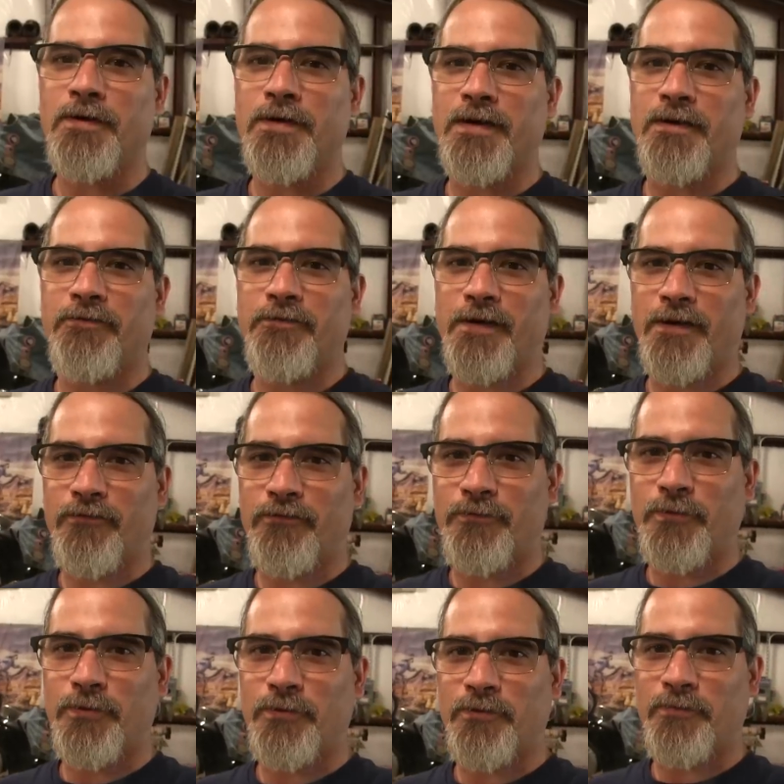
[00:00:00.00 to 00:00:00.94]
Okay, fast
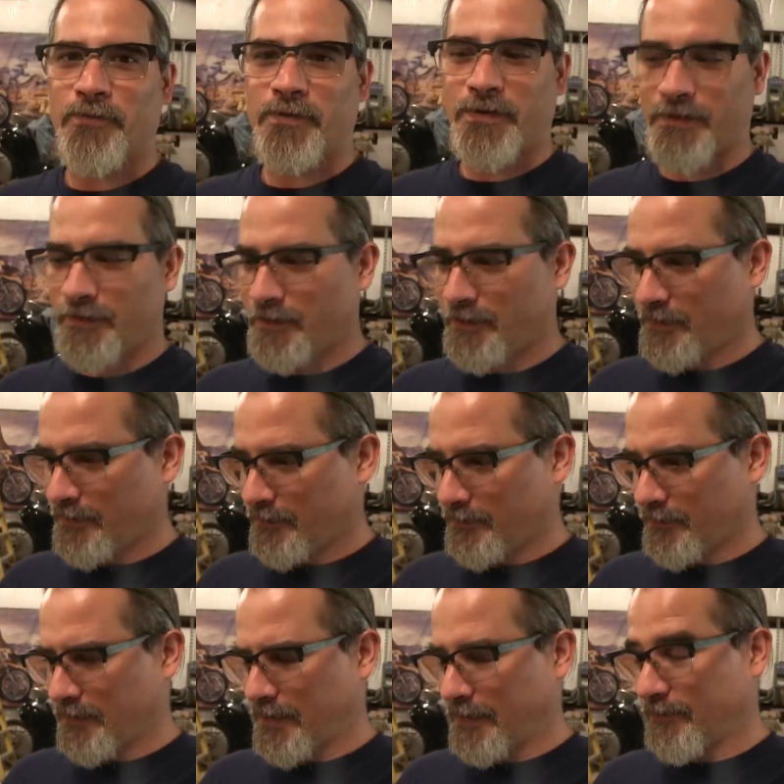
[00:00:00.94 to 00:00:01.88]
forward a bit.
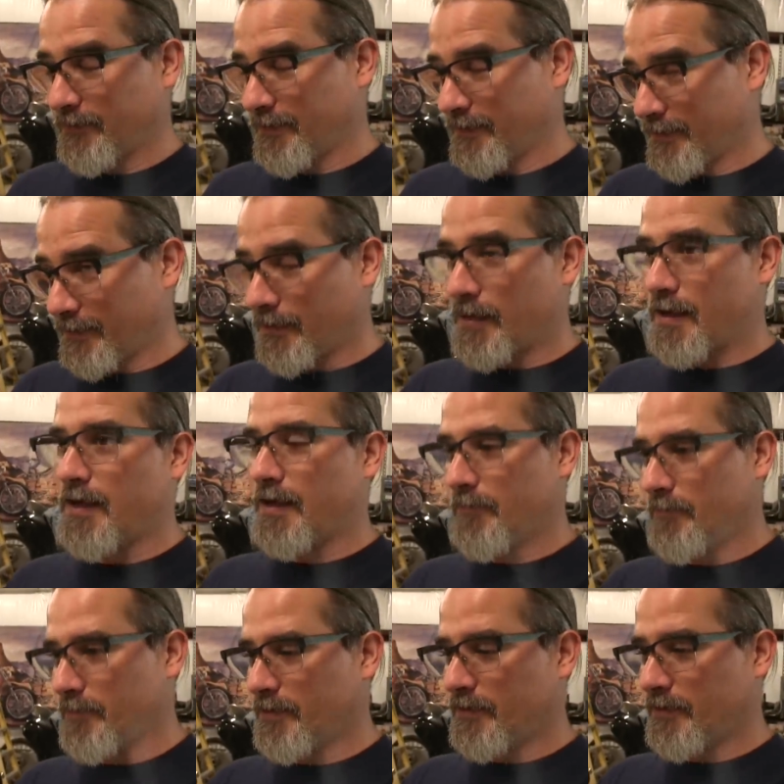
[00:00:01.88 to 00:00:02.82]
Actually, a
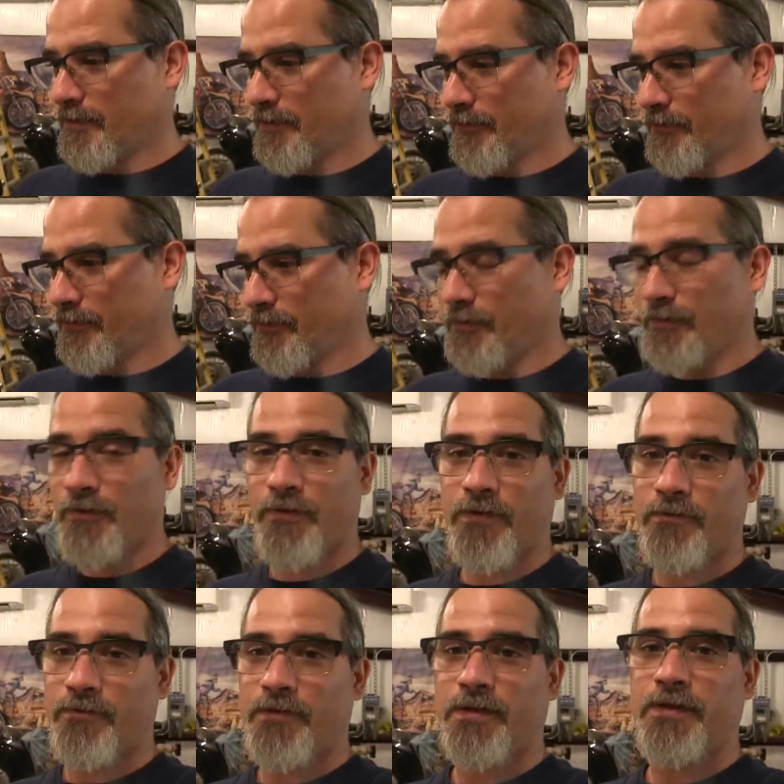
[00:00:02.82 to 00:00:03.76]
lot, because, you know,
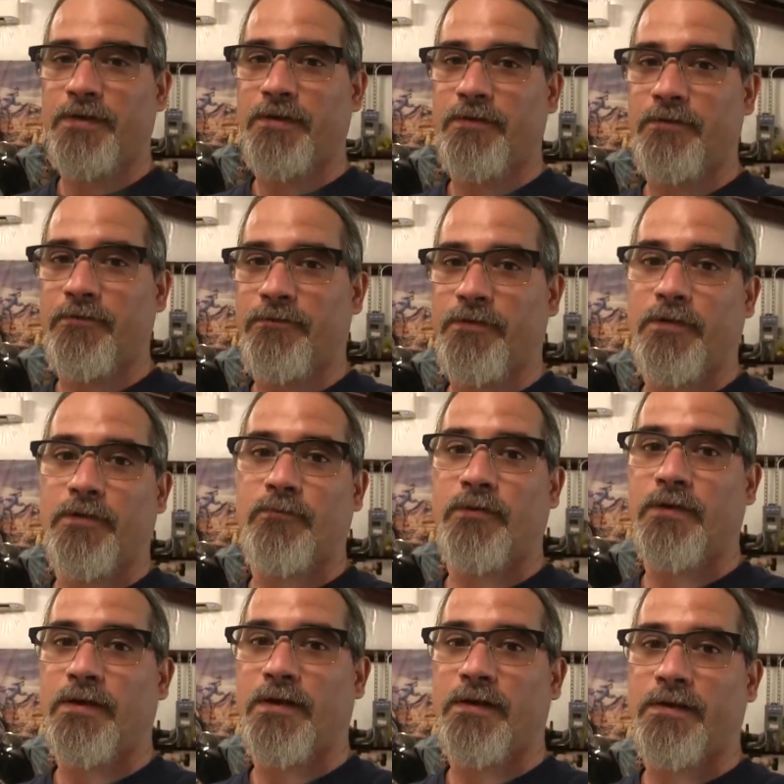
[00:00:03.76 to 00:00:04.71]
I really didn't film
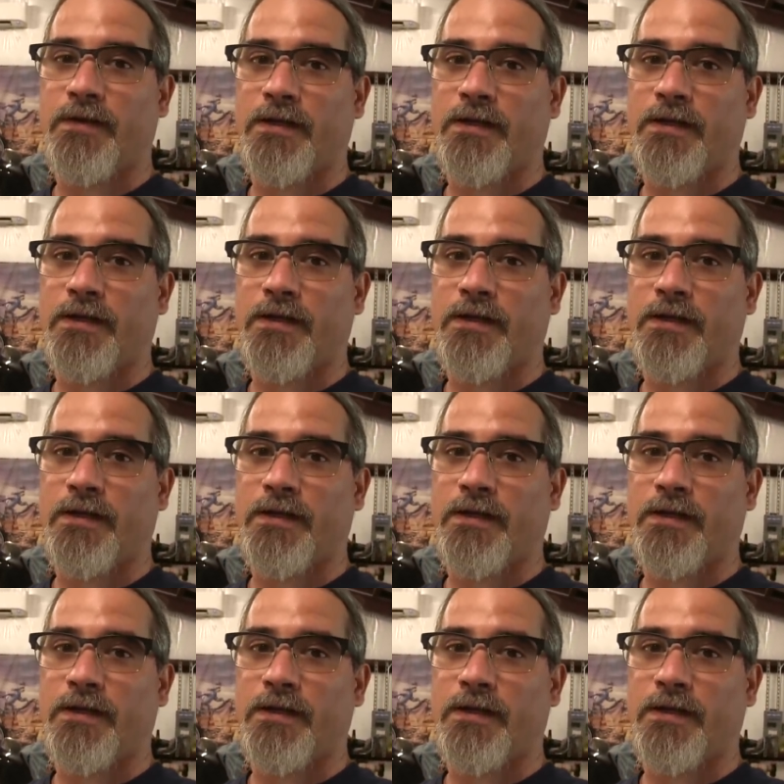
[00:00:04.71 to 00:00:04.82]
what I